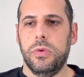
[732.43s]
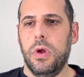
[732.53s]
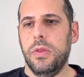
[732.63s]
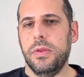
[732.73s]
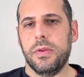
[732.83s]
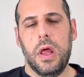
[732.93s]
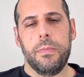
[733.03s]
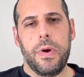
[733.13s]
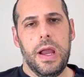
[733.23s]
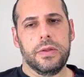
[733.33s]
This kind of
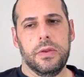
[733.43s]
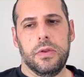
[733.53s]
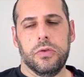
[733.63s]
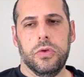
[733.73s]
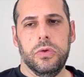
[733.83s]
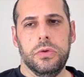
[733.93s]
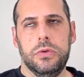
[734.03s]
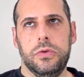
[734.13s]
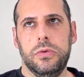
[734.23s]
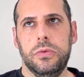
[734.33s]
practice, it's good
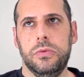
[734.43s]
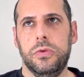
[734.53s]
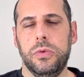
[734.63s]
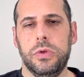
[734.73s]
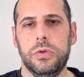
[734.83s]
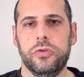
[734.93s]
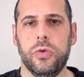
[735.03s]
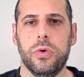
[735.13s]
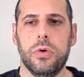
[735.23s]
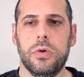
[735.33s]
to do it in
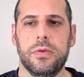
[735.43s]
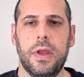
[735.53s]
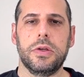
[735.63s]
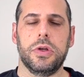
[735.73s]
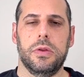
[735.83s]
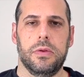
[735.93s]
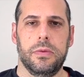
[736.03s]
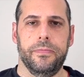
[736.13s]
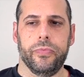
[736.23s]
shorter sessions.